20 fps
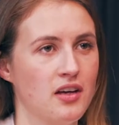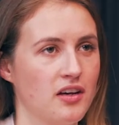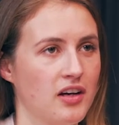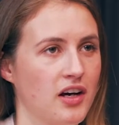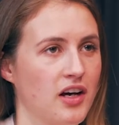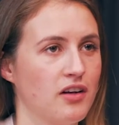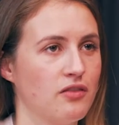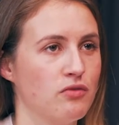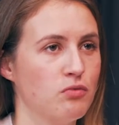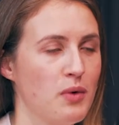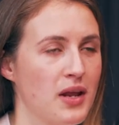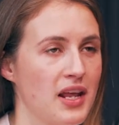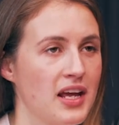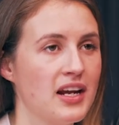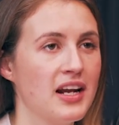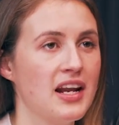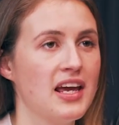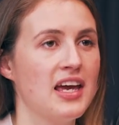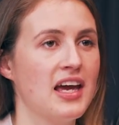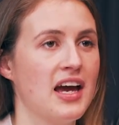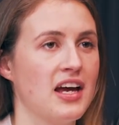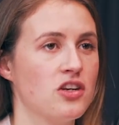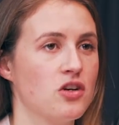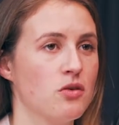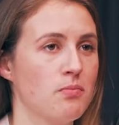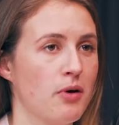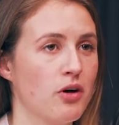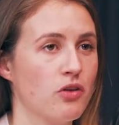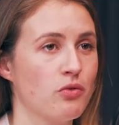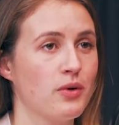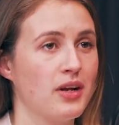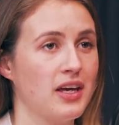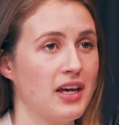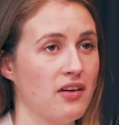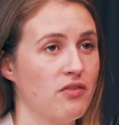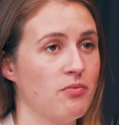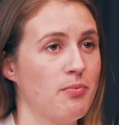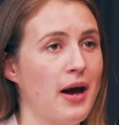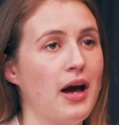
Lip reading: kind of willingly, and you both want to give